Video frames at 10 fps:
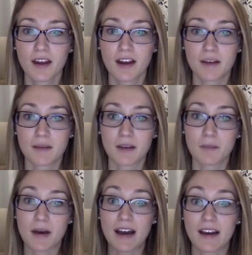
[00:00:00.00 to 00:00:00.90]

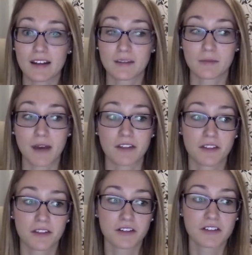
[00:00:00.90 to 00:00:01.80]
by
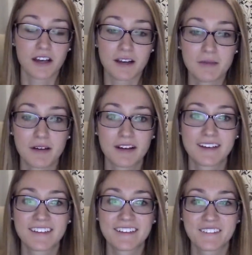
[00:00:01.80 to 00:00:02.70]
the third time,
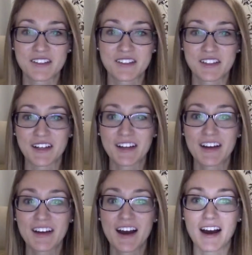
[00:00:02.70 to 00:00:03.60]
for sure,
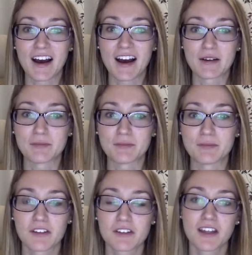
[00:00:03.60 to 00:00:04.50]

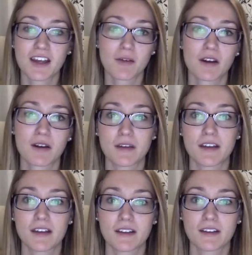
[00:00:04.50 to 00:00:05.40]
you just kind of want to
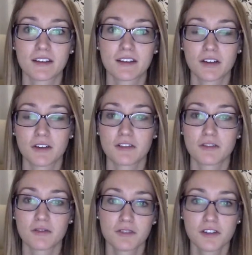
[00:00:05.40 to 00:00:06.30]
be,
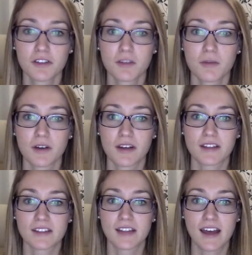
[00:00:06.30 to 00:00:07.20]
to the point
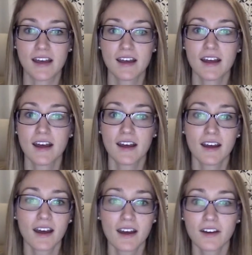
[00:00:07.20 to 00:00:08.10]
and say,
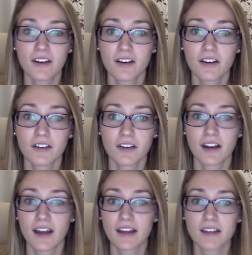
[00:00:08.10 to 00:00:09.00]
"Hey girl," or
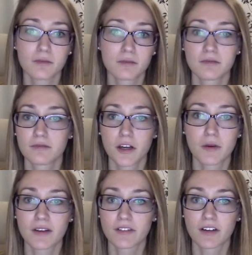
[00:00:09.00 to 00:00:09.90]
"Hey
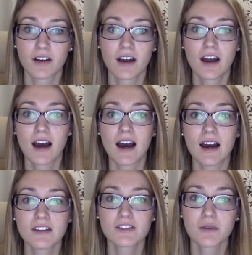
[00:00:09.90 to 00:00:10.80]
whoever,
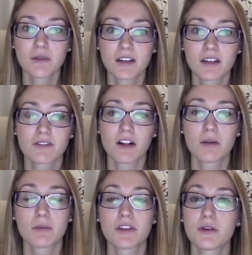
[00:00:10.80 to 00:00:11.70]
I just wanted to
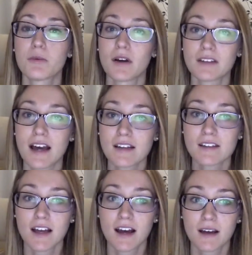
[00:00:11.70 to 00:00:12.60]
follow up with you one
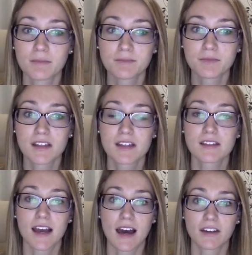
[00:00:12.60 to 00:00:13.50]
last time
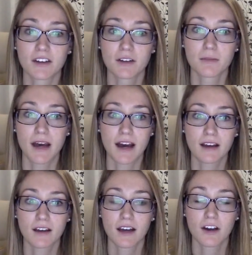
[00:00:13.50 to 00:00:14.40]
since I hadn't heard
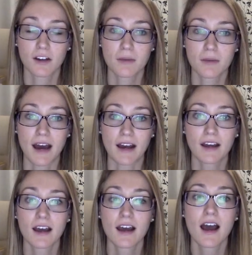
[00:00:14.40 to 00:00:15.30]
back.